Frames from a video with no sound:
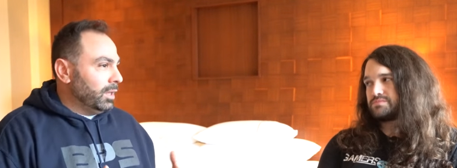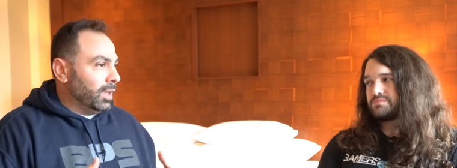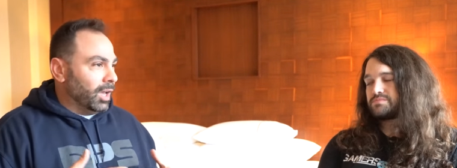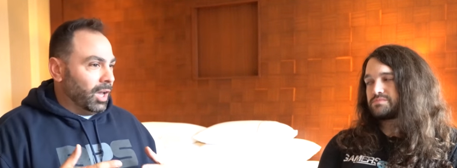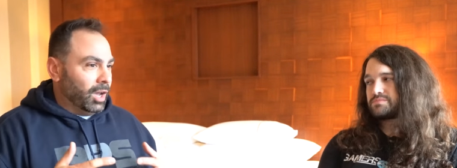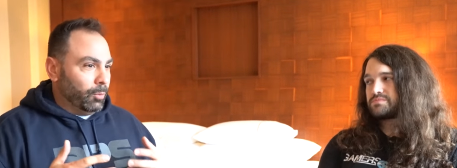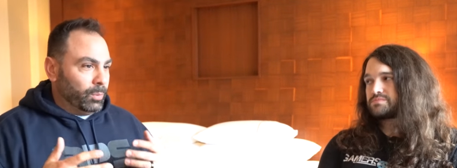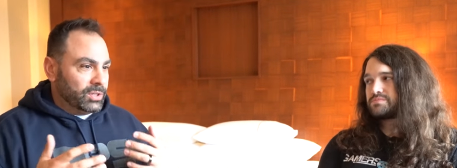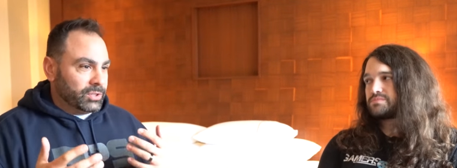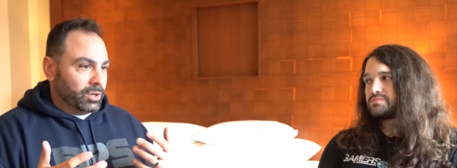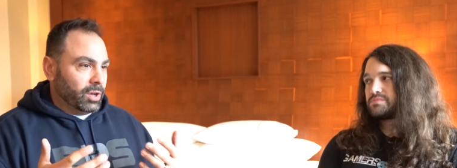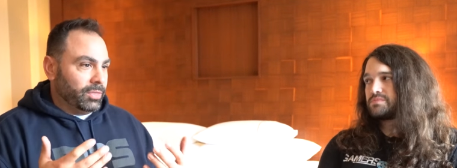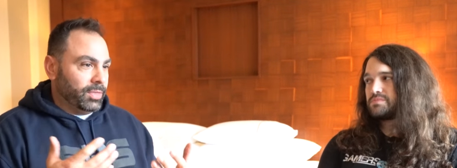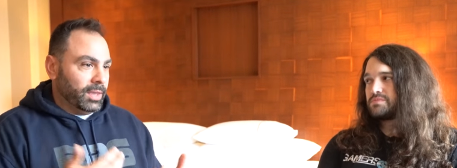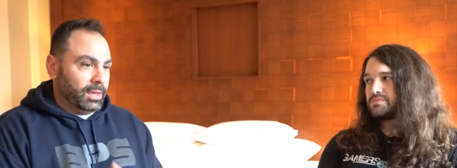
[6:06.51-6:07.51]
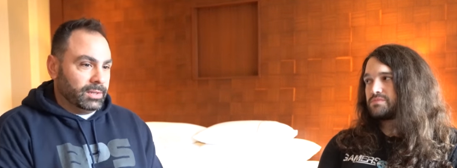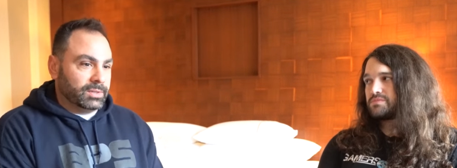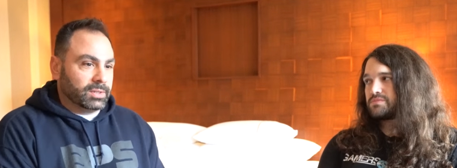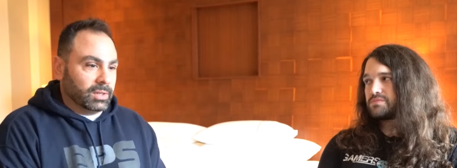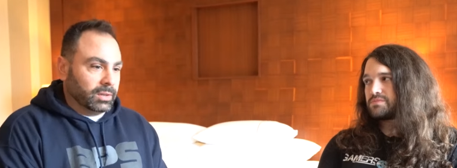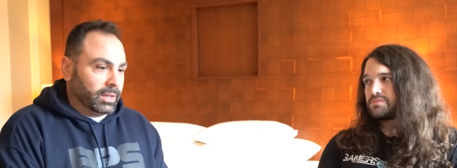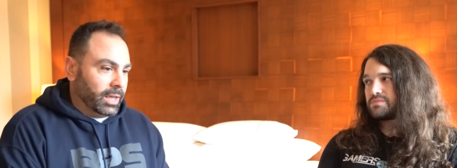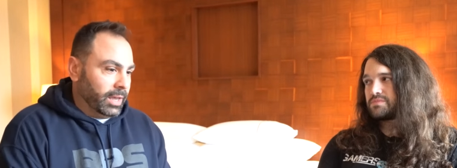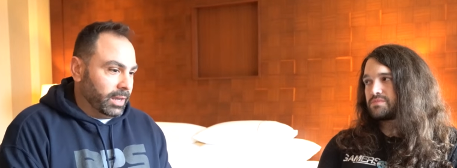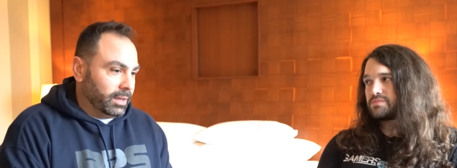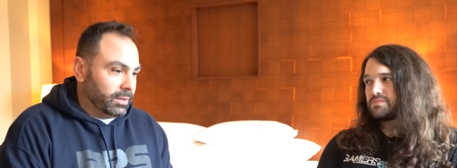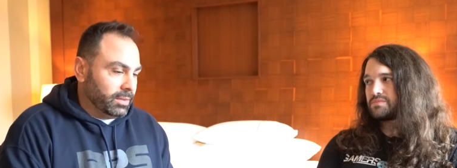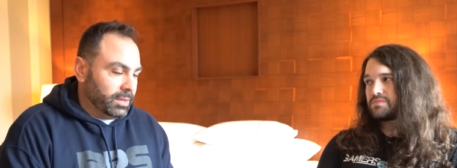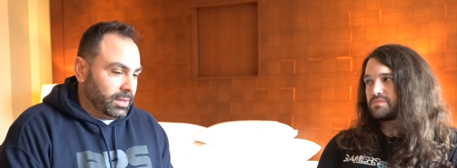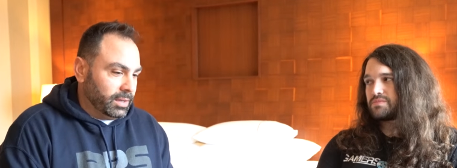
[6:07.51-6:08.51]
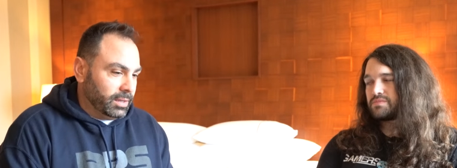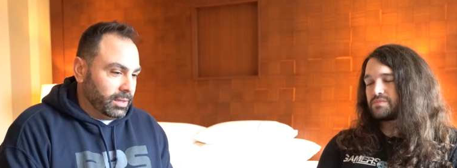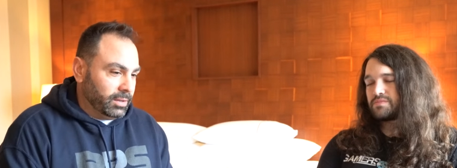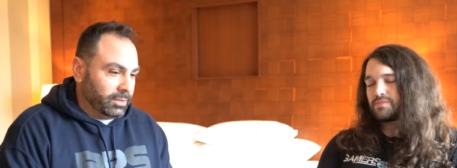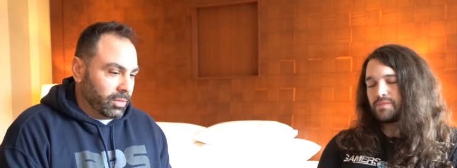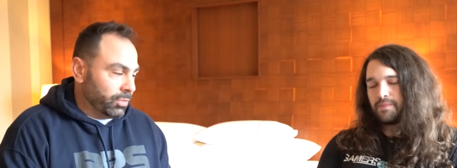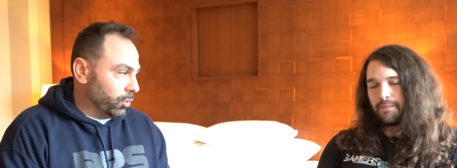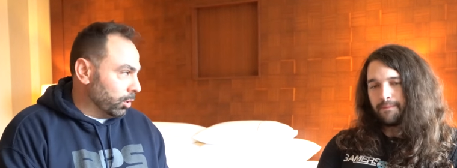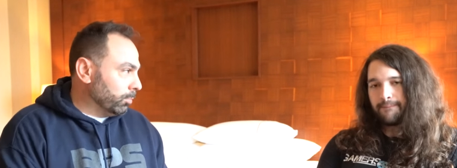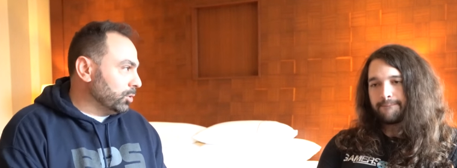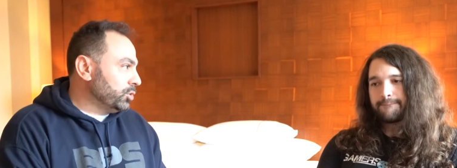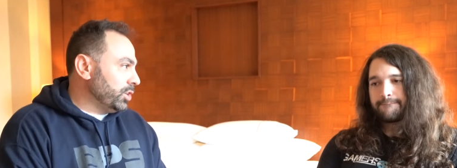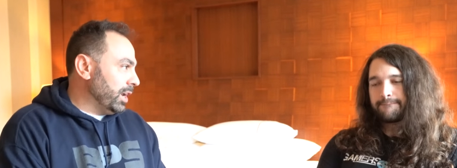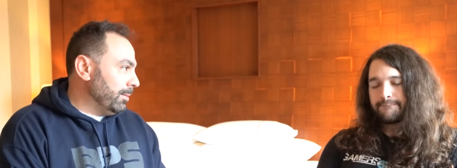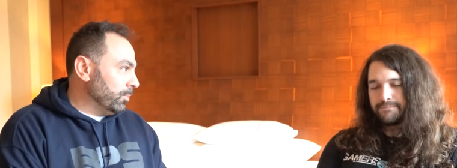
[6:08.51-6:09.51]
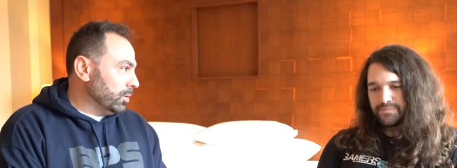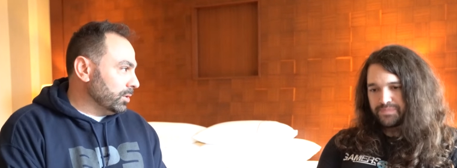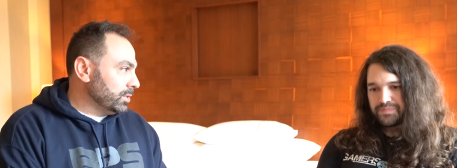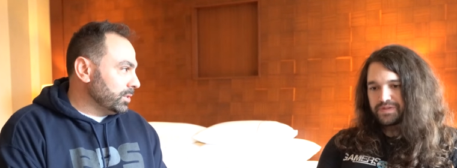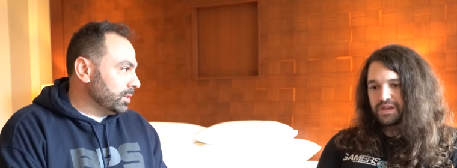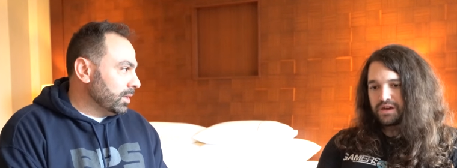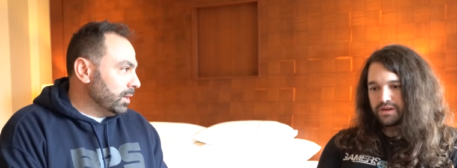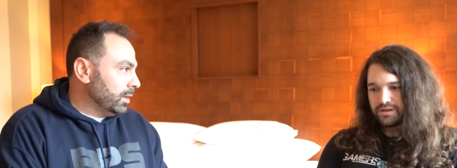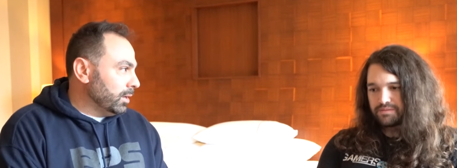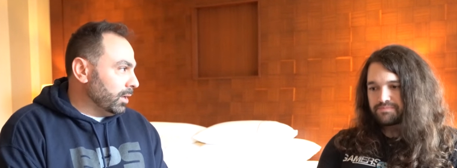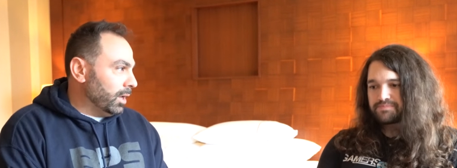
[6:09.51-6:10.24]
Speaker 1: Uh, we saw things like the, the thermal chambers. Yeah.